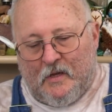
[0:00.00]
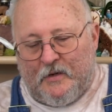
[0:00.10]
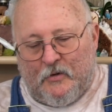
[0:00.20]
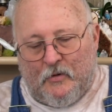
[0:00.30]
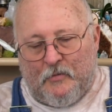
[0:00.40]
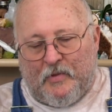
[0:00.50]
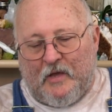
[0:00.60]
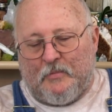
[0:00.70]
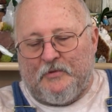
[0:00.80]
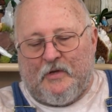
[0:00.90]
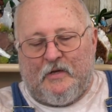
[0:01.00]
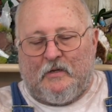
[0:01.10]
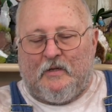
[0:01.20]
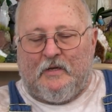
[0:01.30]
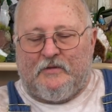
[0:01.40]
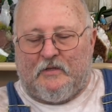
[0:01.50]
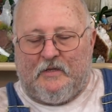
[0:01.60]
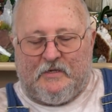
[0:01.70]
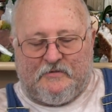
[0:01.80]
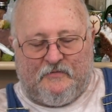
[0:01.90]
I know I babbled on a lot the
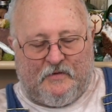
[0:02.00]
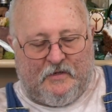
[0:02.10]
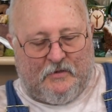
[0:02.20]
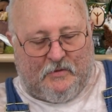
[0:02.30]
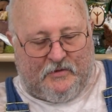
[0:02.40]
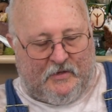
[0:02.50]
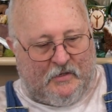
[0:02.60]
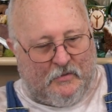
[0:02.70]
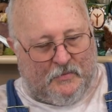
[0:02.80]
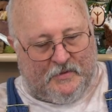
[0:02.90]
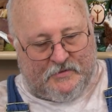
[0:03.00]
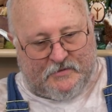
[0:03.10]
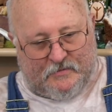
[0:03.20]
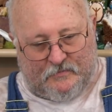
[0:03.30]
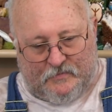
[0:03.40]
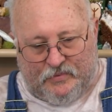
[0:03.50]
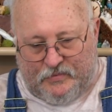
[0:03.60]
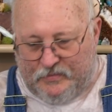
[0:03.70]
last video, I think it was. I'm